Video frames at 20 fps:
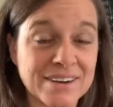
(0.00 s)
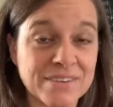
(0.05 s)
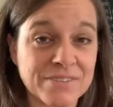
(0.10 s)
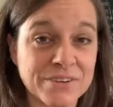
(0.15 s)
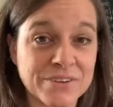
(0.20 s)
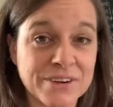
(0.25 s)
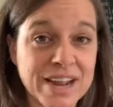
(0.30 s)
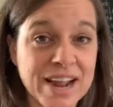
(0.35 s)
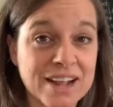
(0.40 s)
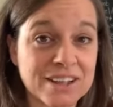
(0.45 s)
a
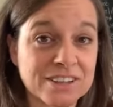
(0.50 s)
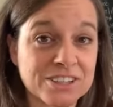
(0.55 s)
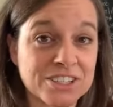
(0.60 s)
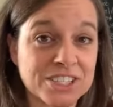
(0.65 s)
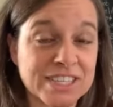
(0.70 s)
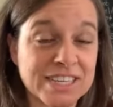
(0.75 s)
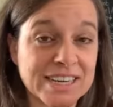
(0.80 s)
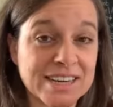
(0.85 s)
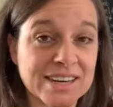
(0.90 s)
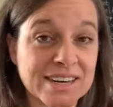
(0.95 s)
food
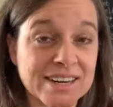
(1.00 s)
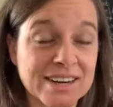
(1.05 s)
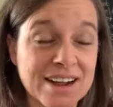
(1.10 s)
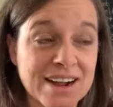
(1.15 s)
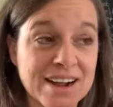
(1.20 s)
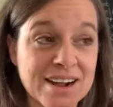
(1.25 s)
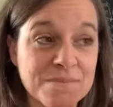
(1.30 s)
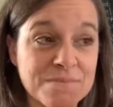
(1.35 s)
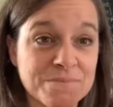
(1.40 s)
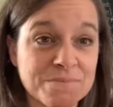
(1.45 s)
allergy
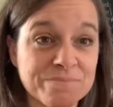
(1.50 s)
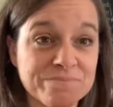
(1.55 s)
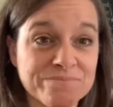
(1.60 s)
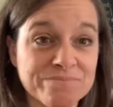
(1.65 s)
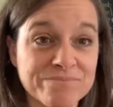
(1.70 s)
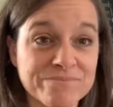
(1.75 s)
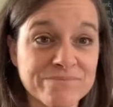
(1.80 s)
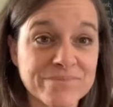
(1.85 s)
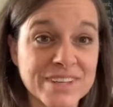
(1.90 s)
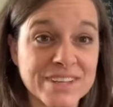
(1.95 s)

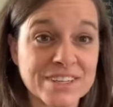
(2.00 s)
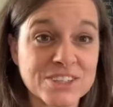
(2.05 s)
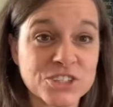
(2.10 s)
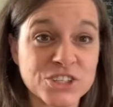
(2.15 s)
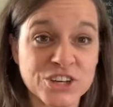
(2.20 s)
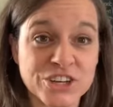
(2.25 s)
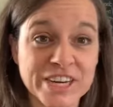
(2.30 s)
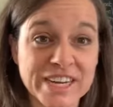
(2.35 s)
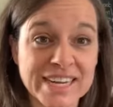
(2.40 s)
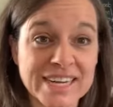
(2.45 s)
um,
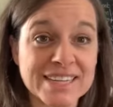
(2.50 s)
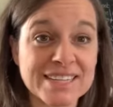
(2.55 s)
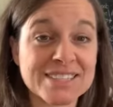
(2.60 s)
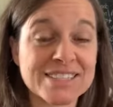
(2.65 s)
journey.